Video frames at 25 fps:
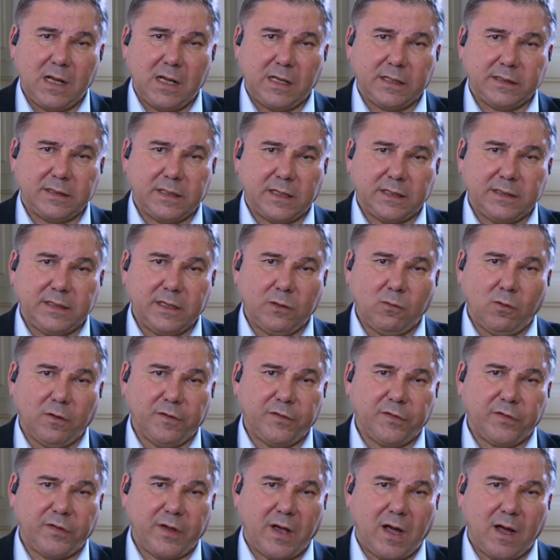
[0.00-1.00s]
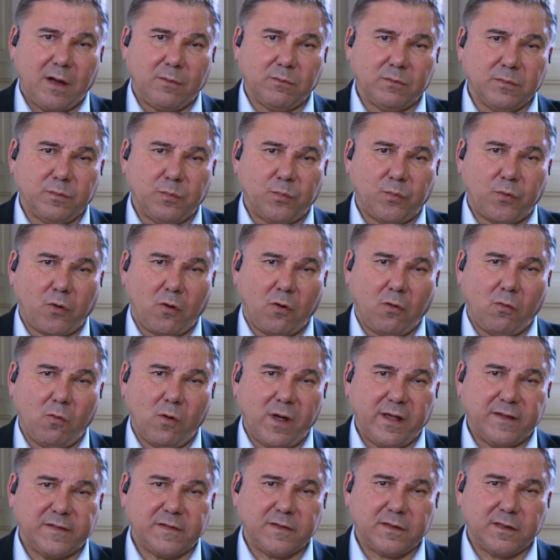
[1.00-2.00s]
that there was some
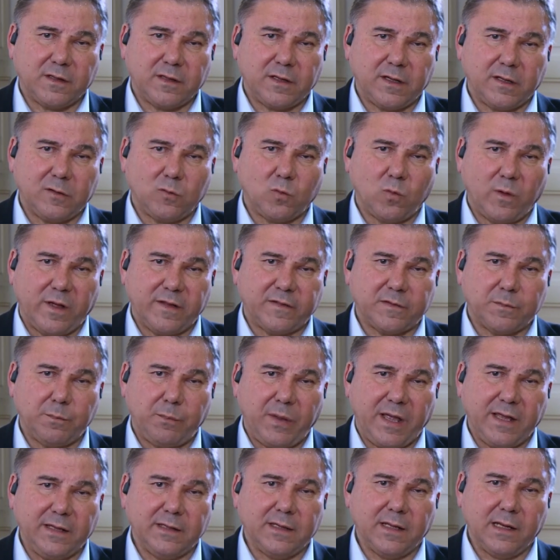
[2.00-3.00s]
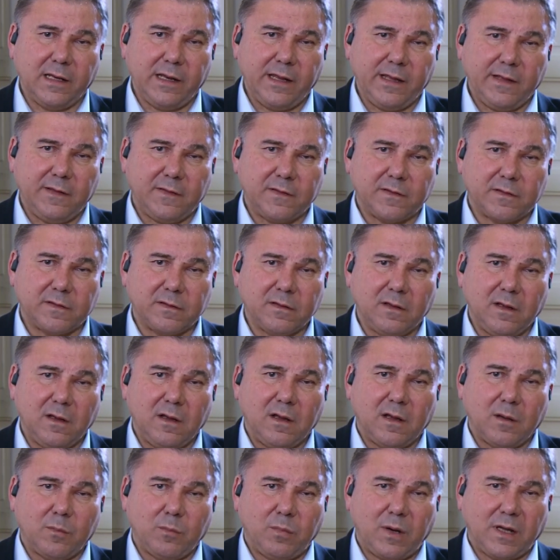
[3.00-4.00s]
pro-Western and West-paid elites,
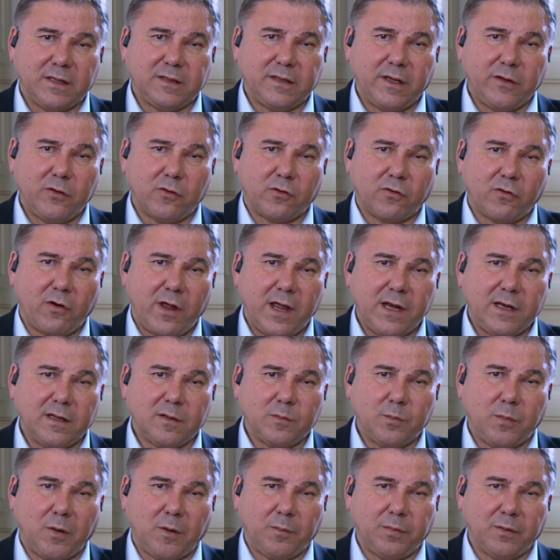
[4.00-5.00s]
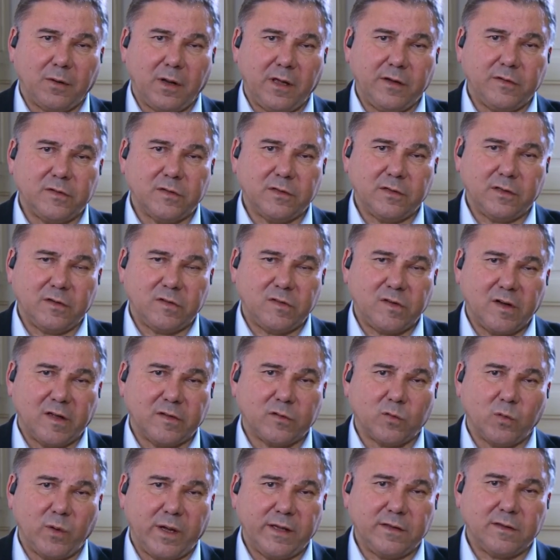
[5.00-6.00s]
but the Ukrainian population is
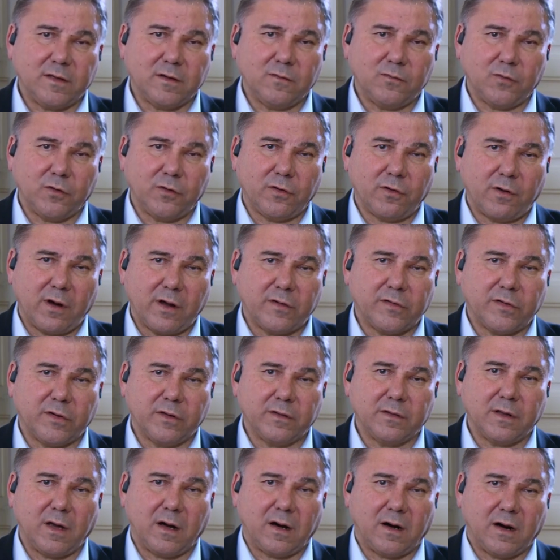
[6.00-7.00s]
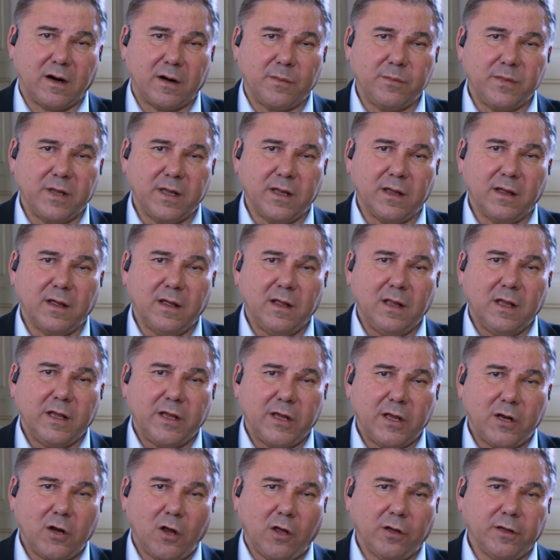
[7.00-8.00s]
just waiting for the Russian army
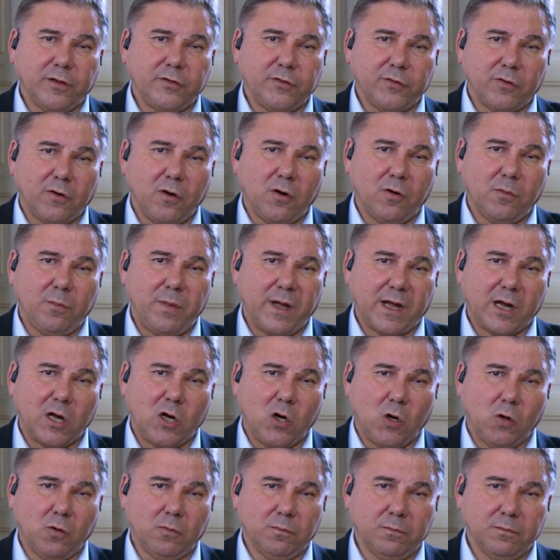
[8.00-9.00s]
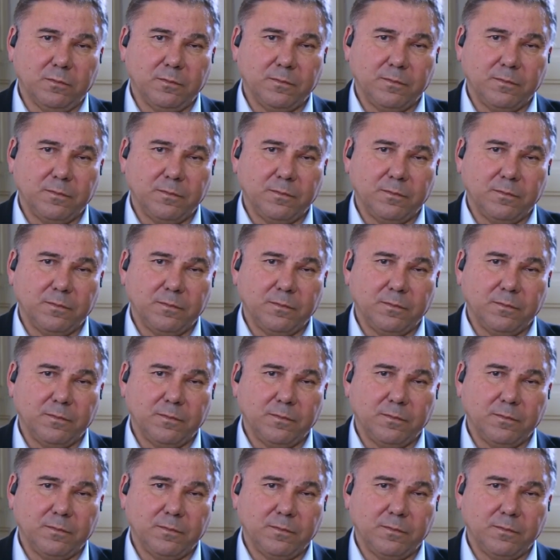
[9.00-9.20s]
in order to go back home.